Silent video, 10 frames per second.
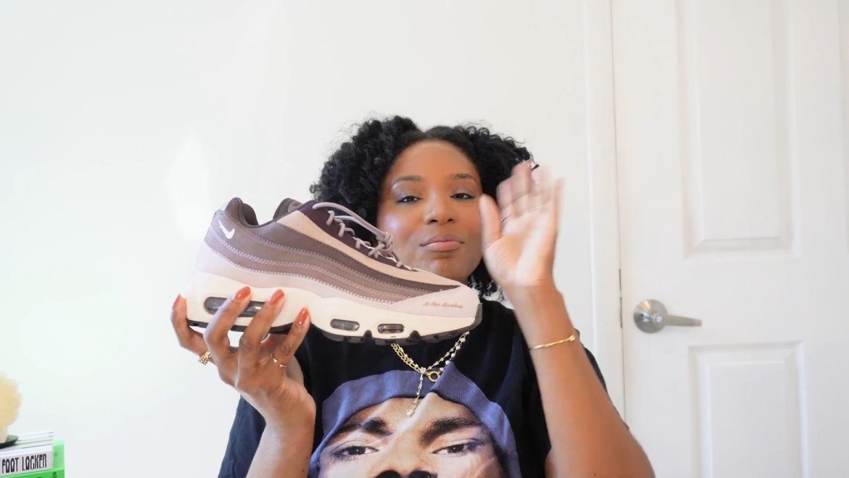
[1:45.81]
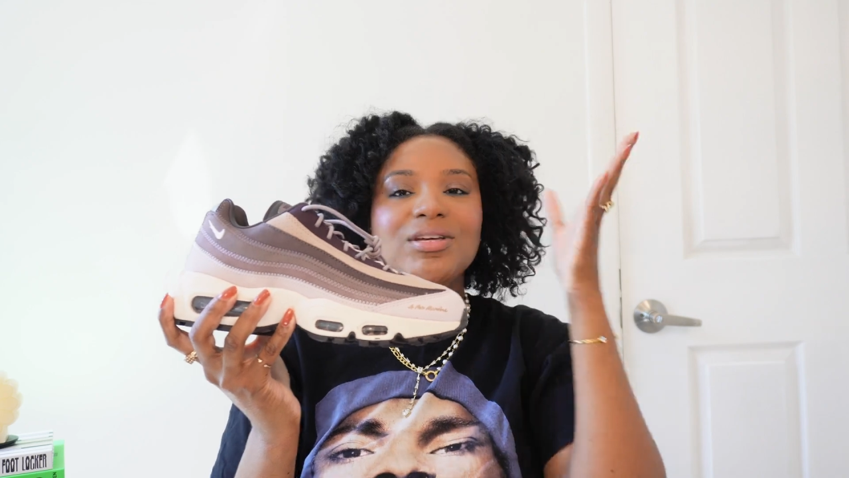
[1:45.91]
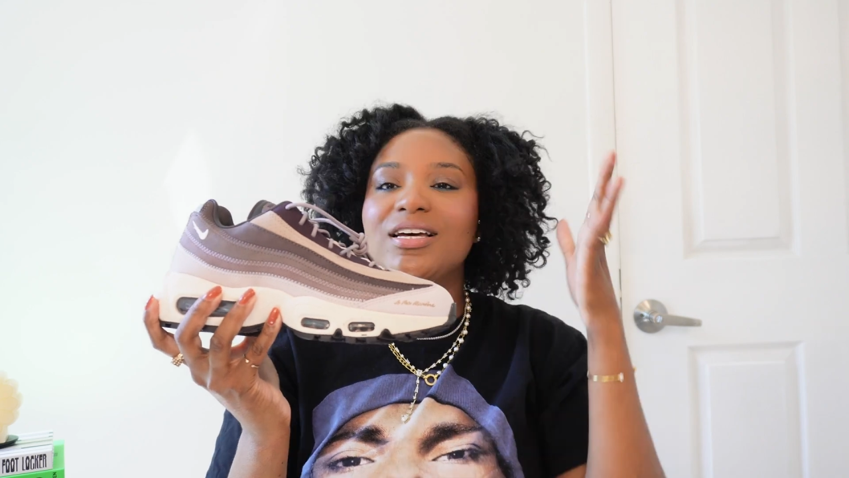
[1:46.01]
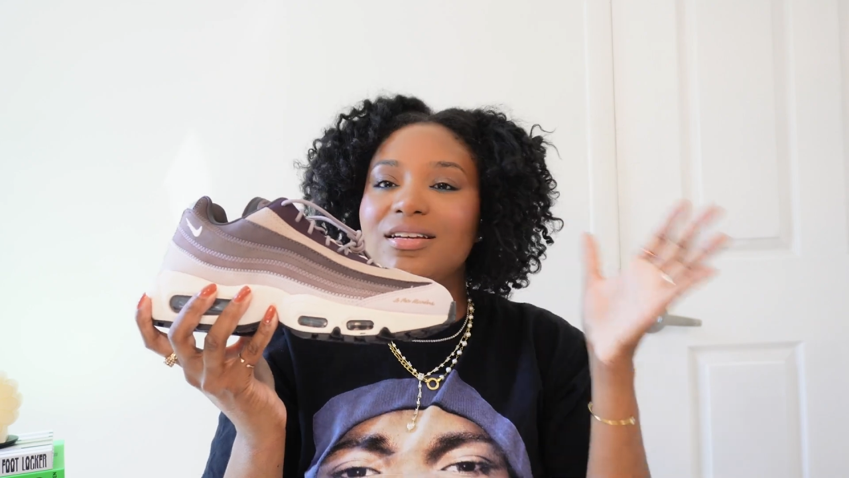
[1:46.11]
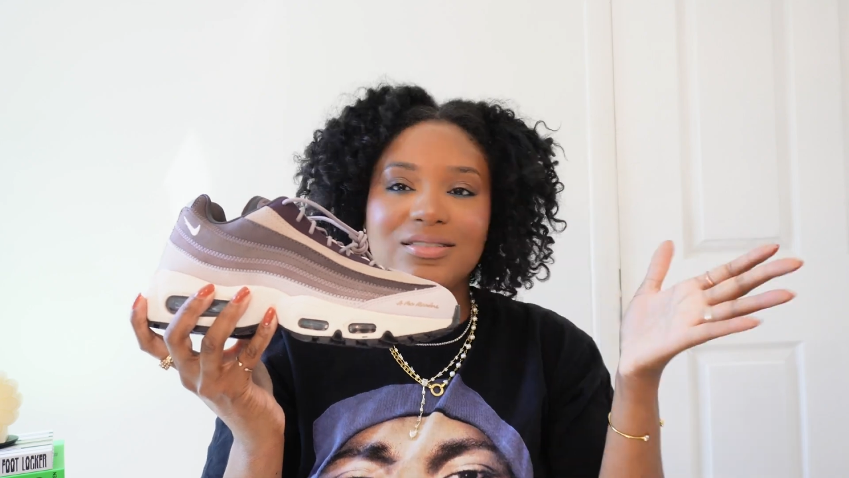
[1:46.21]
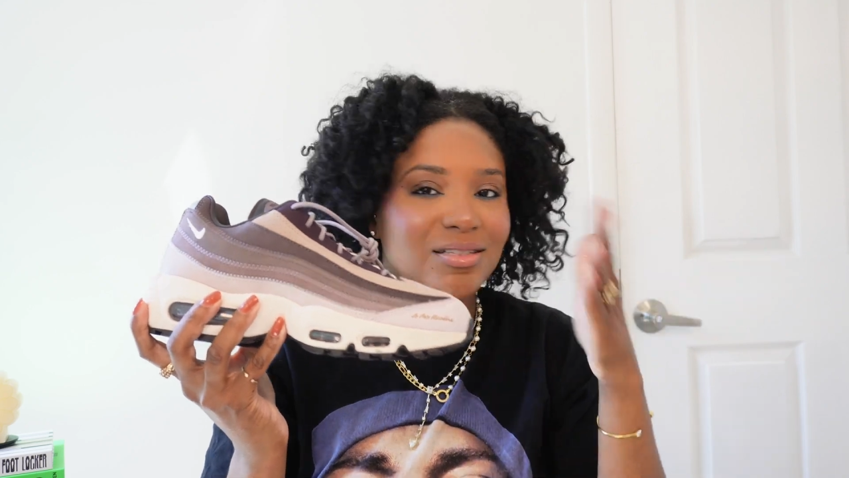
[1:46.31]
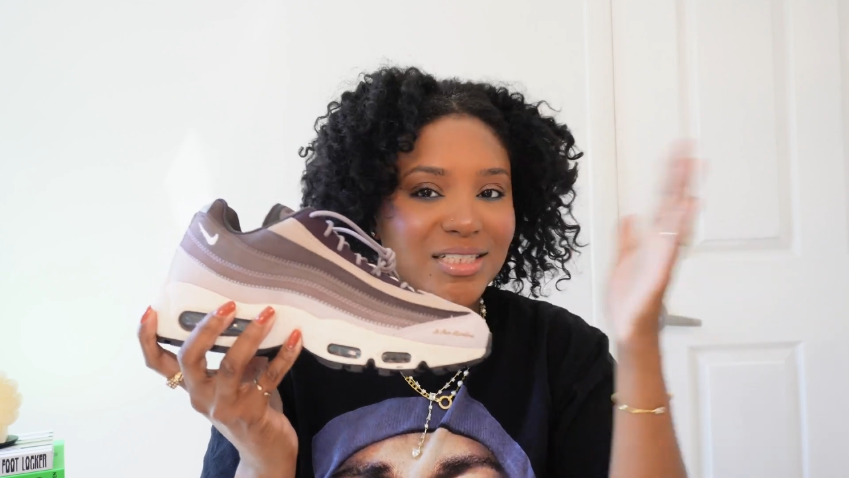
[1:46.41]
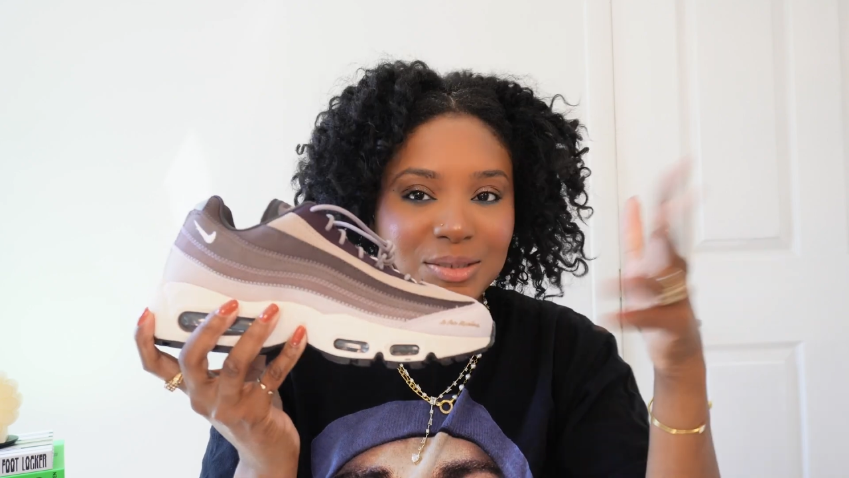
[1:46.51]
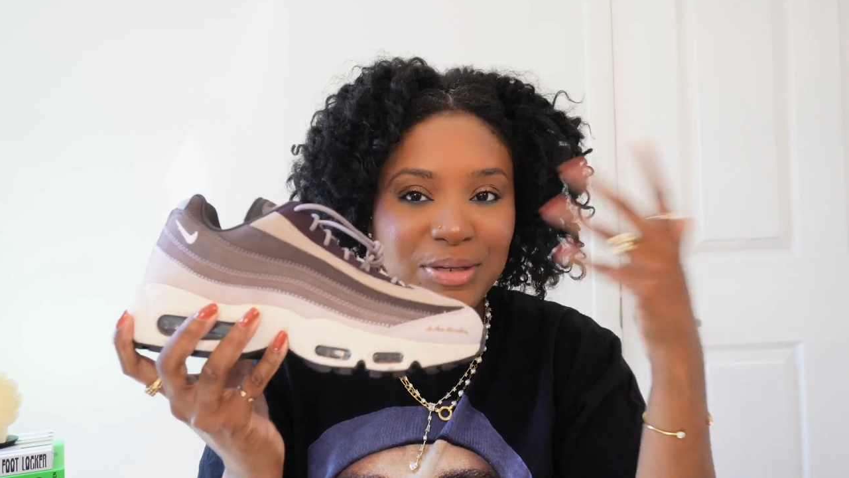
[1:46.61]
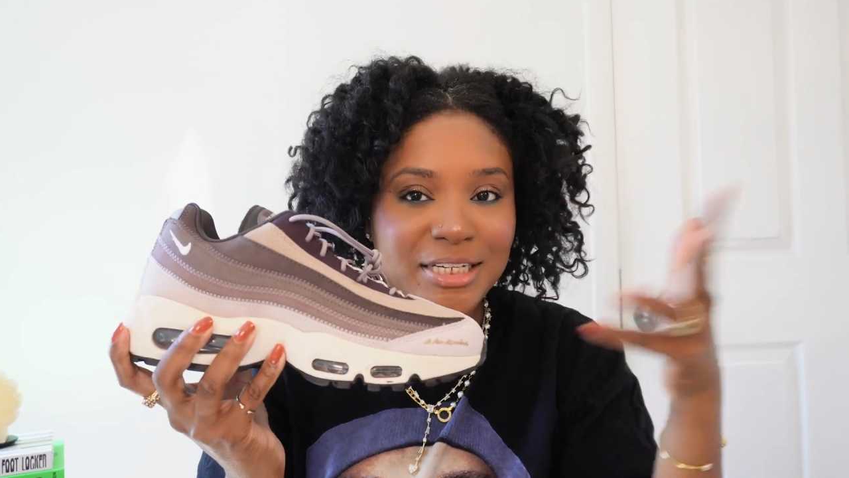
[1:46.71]
because
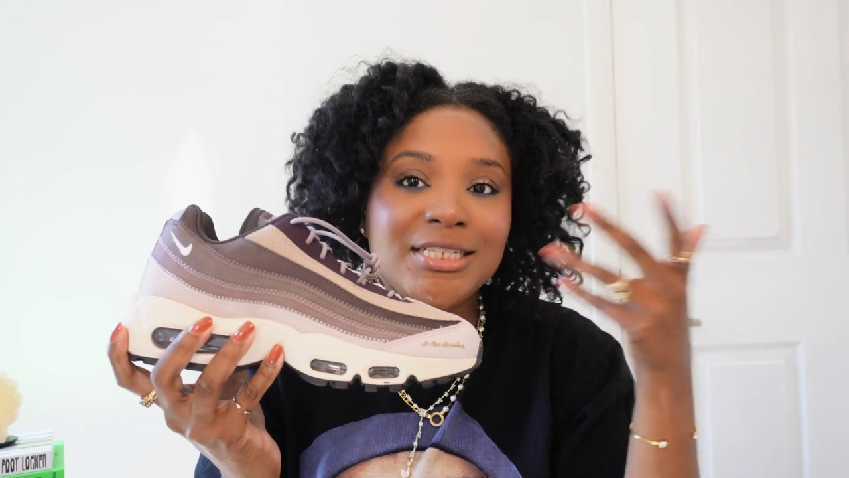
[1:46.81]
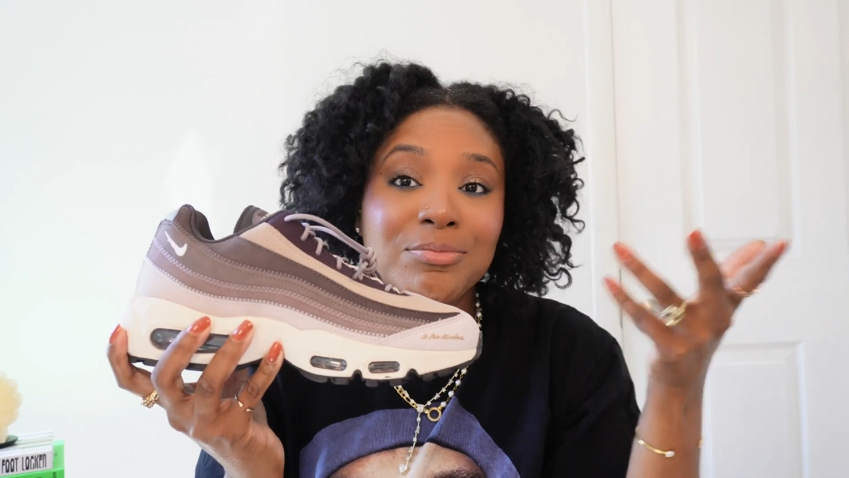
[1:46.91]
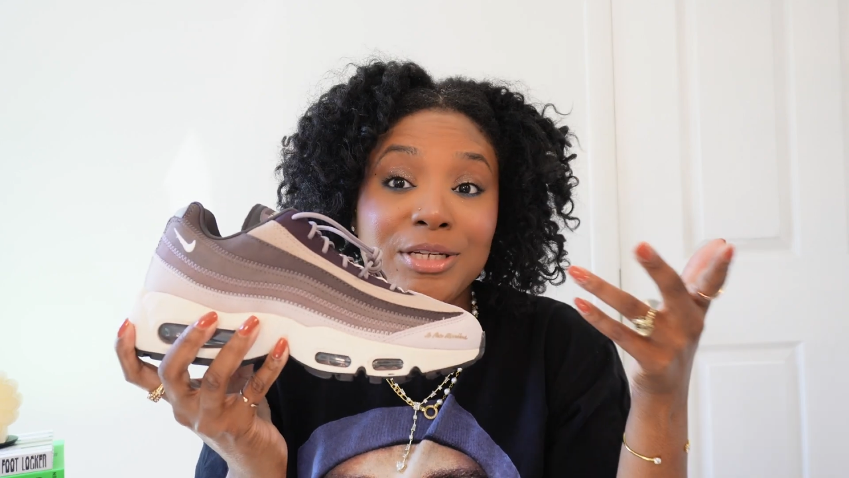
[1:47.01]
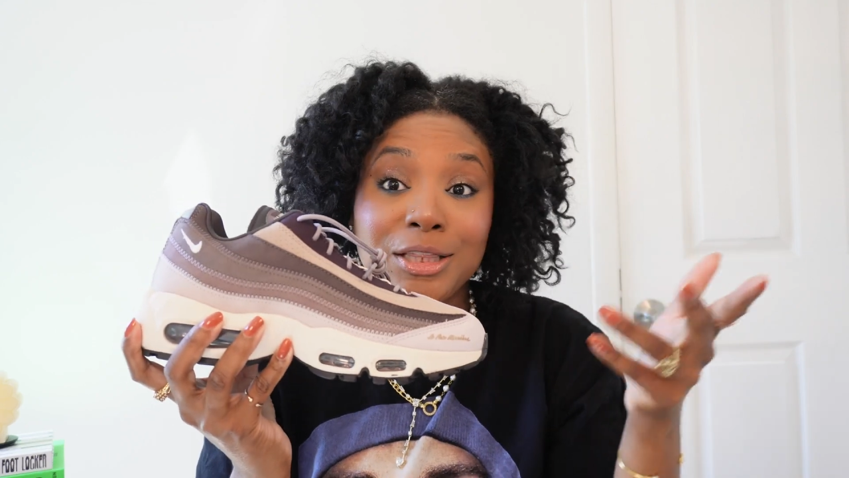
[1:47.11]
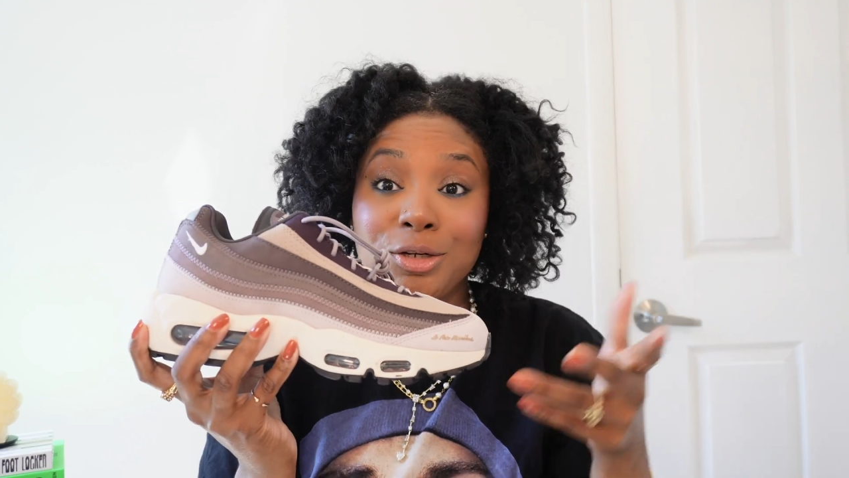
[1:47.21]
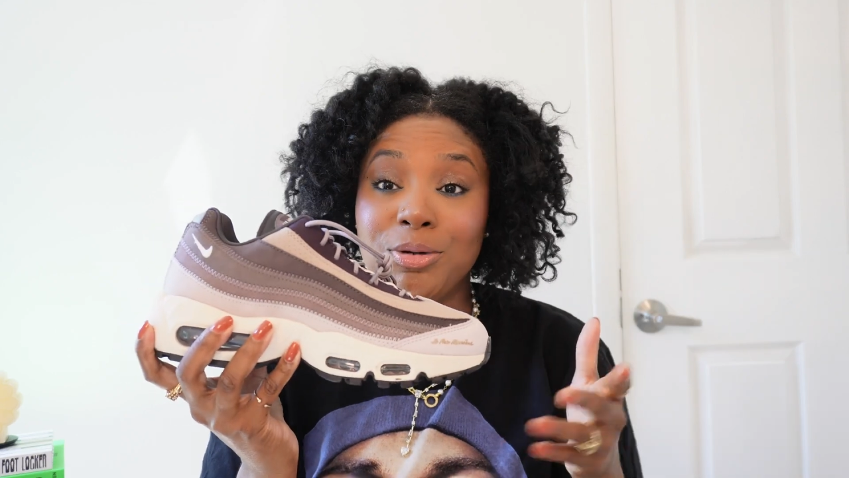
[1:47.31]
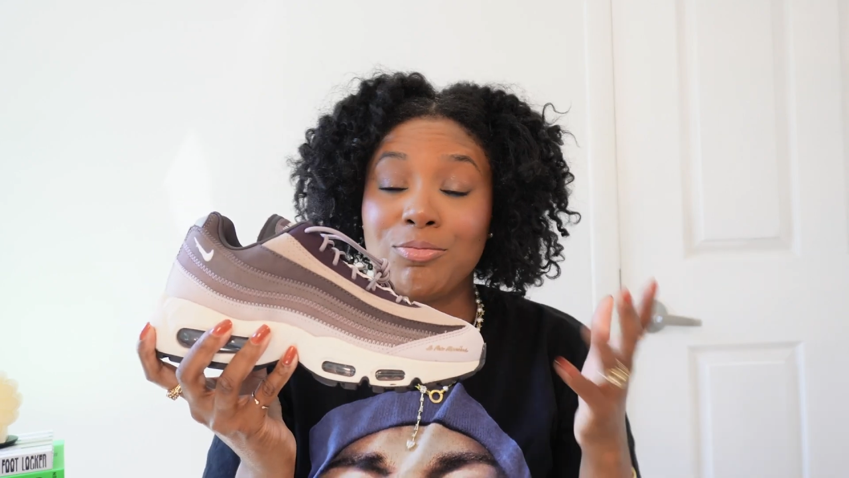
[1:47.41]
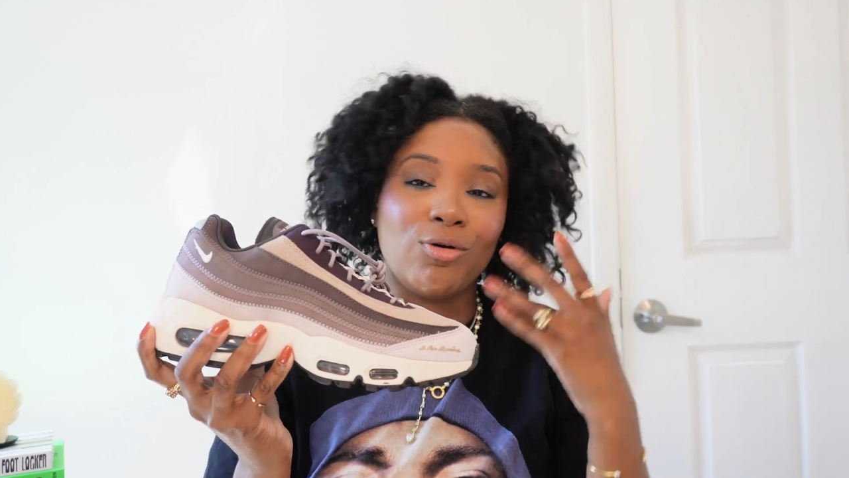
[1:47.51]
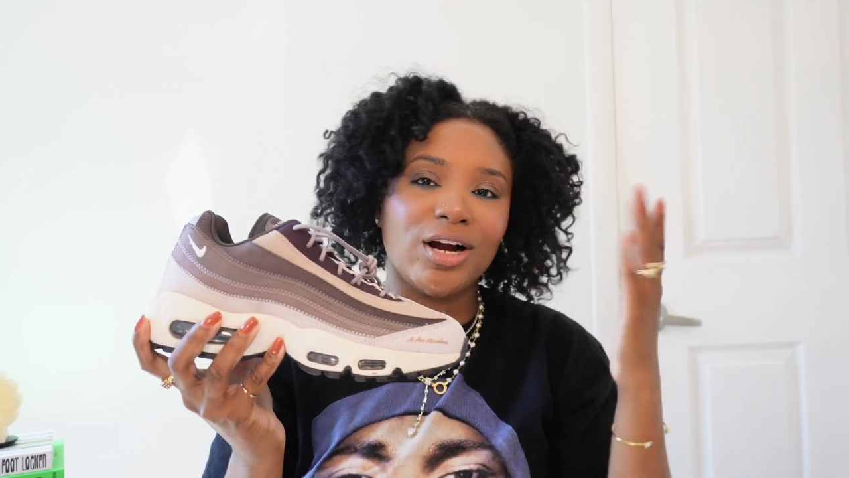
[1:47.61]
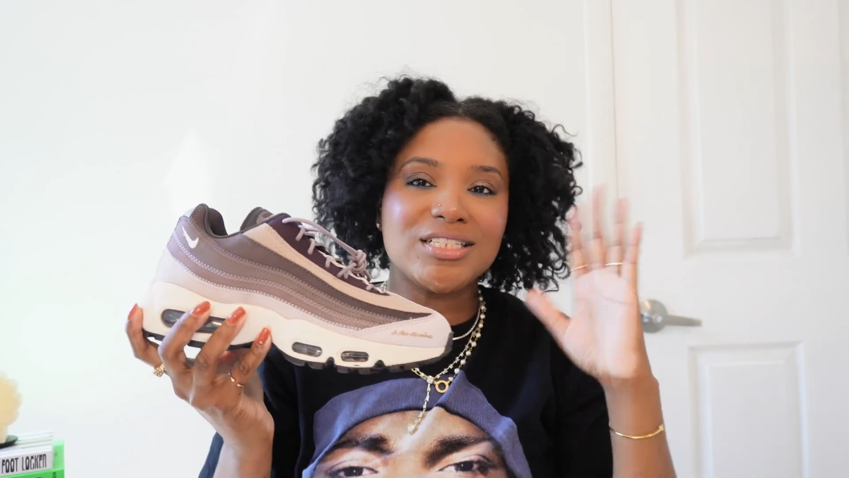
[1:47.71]
it's speaking to me a little bit more.